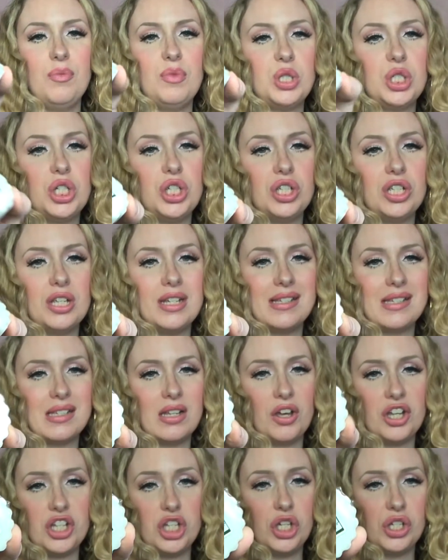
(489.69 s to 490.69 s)
which is
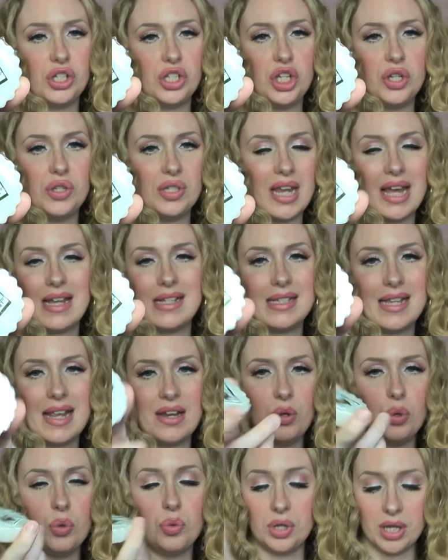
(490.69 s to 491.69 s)
like, you can use that
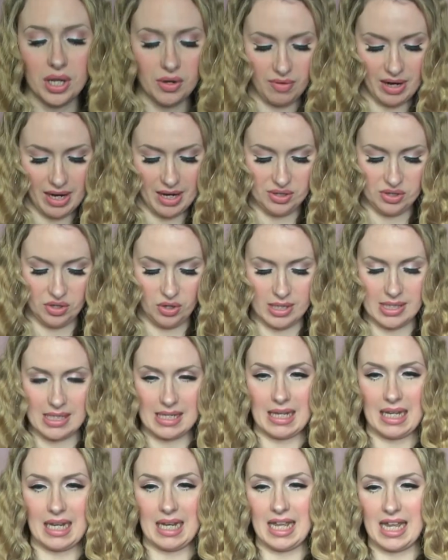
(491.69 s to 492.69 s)
scent all year round, nice
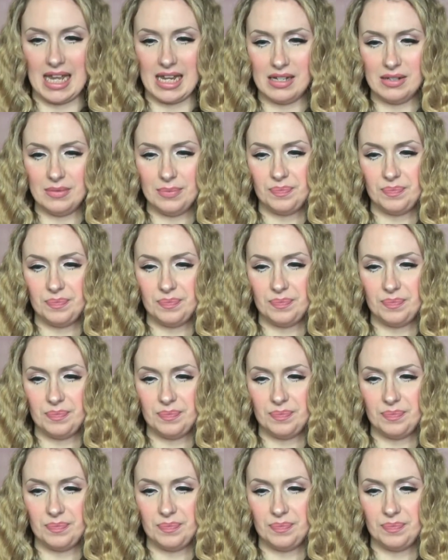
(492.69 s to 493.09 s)
and clean.